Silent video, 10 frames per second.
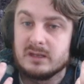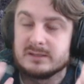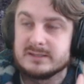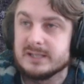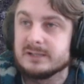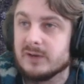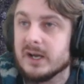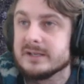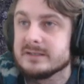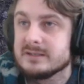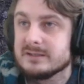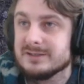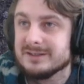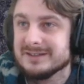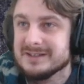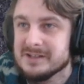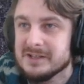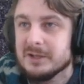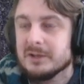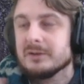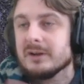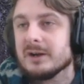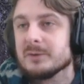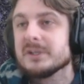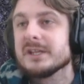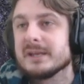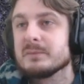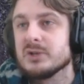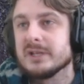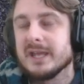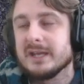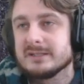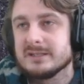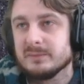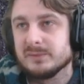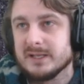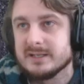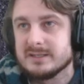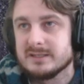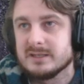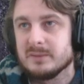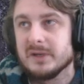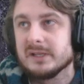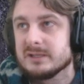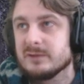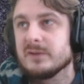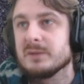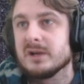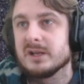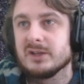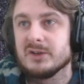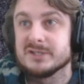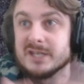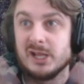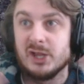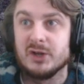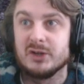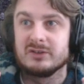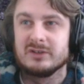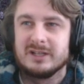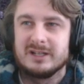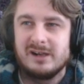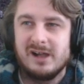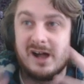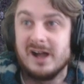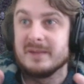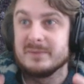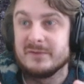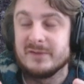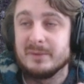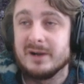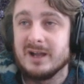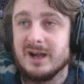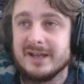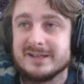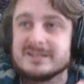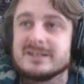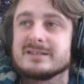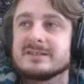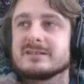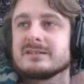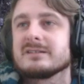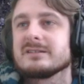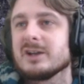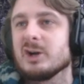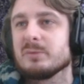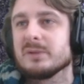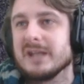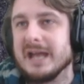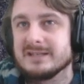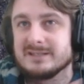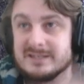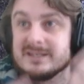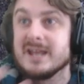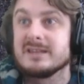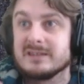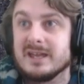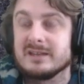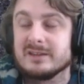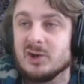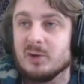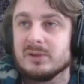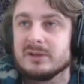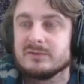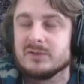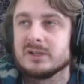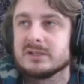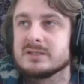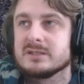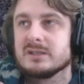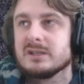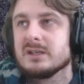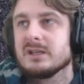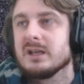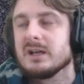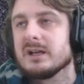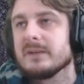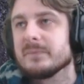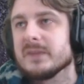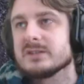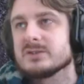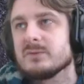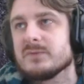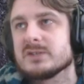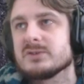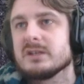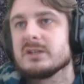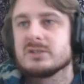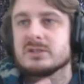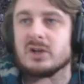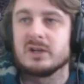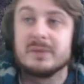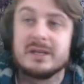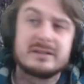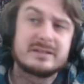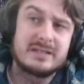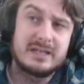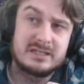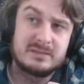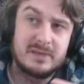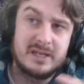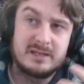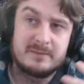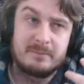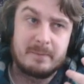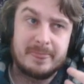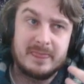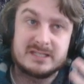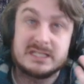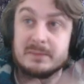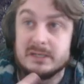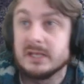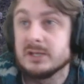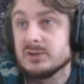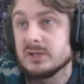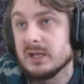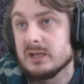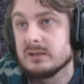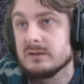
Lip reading: televised, really communicated to the players in some way. Like the fearmonger goes, "Hello, I am the fearmonger, I exist." The goblin has to say that they are the goblin first. And so victory conditions on minions need to be something that you can